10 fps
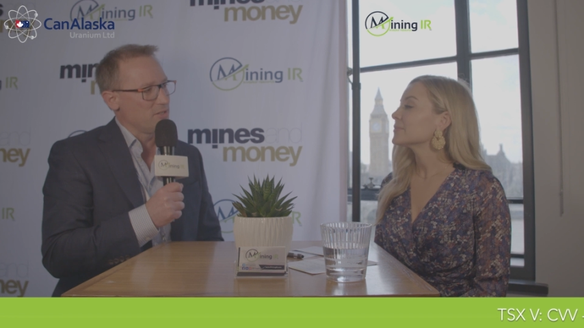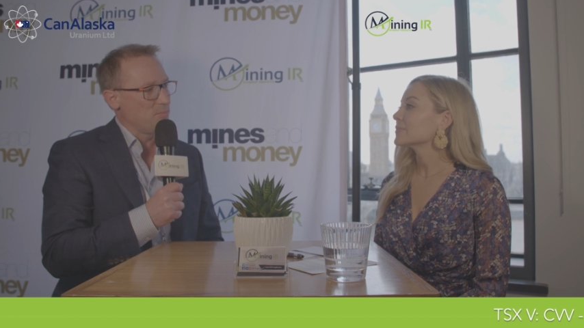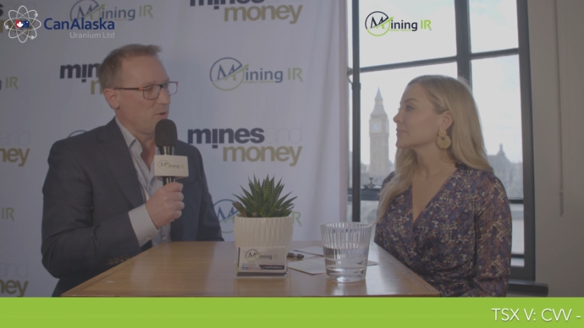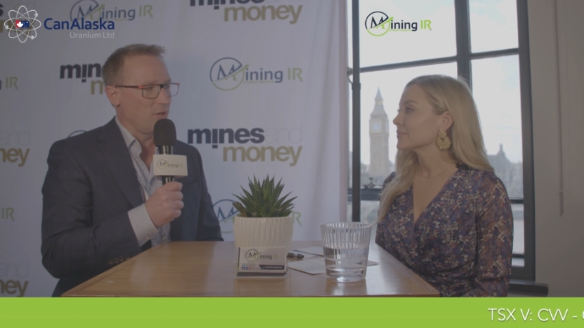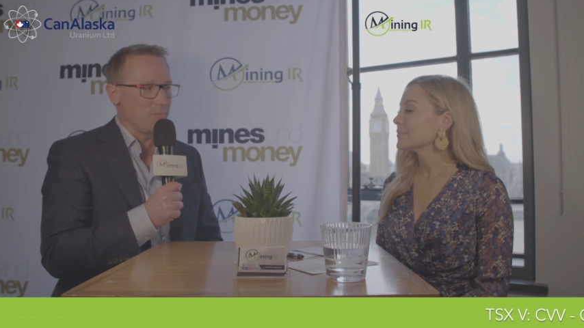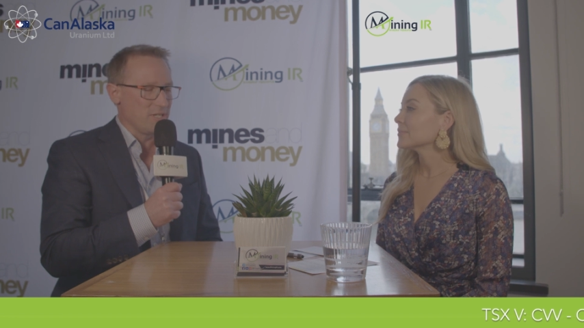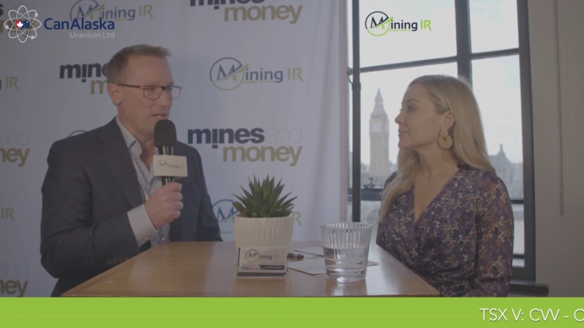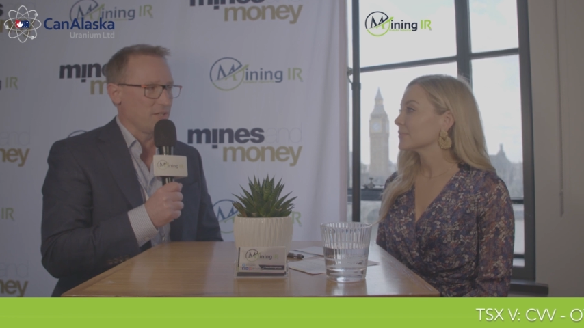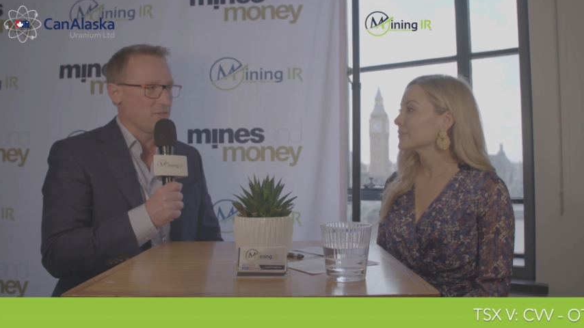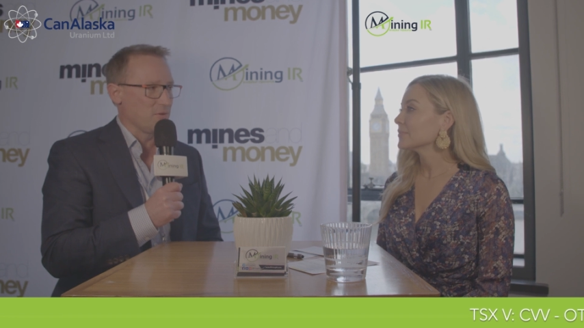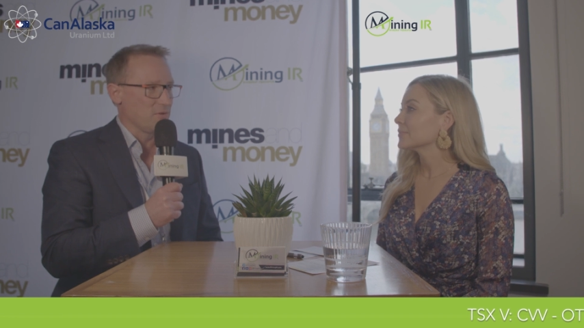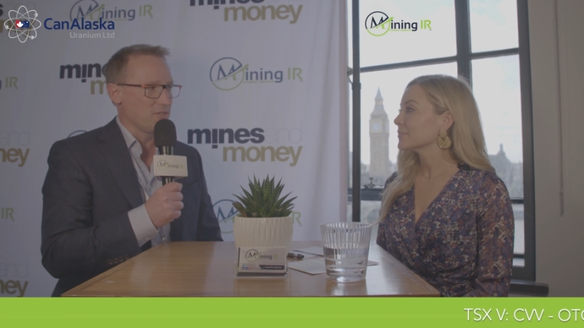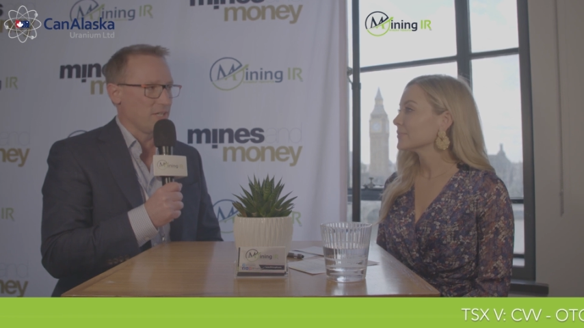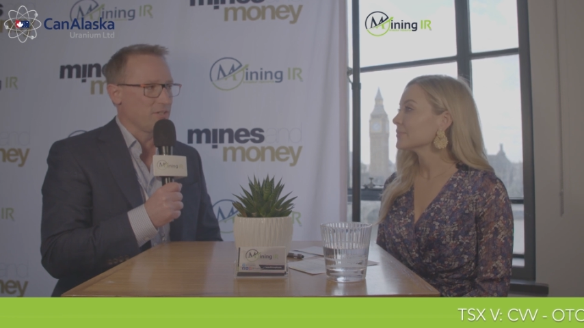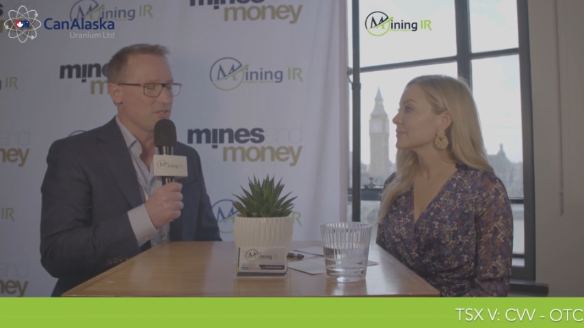Speaker 1: polymetallic zones
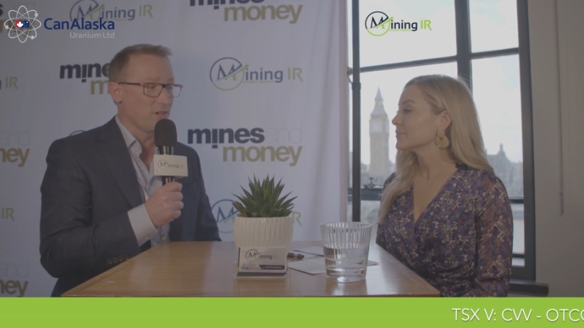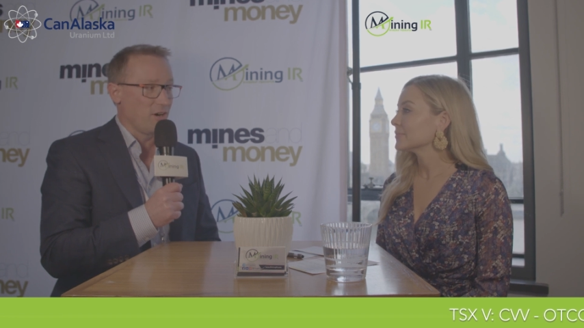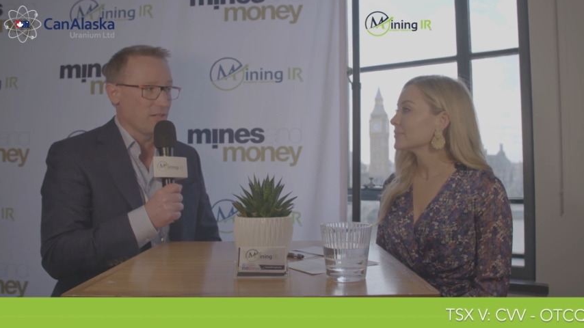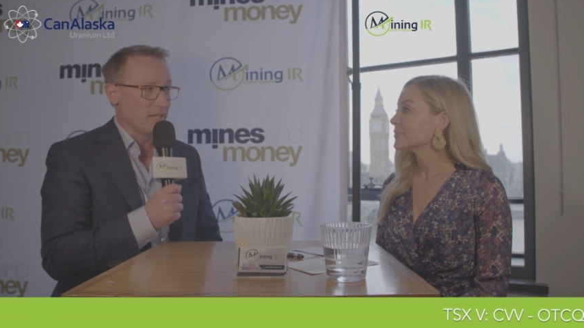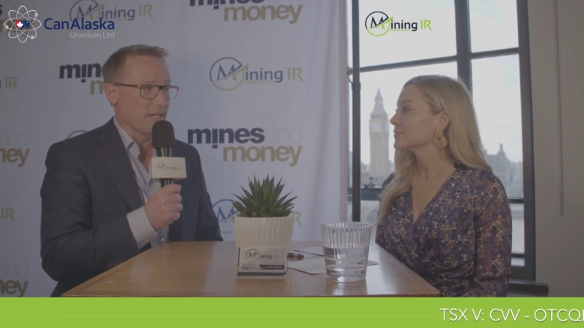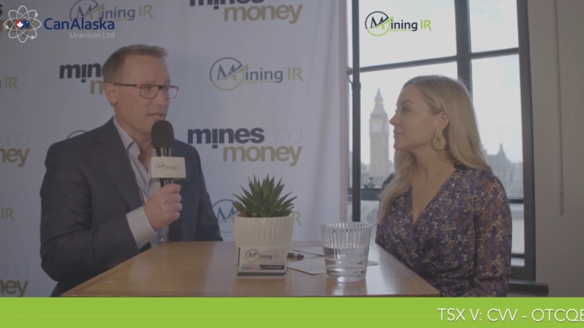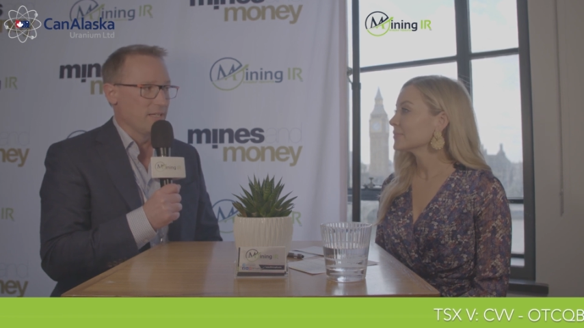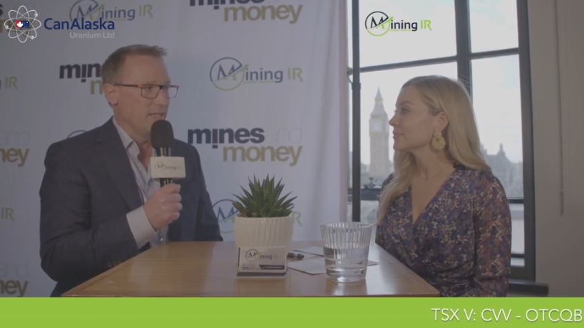like a Cigar Lake,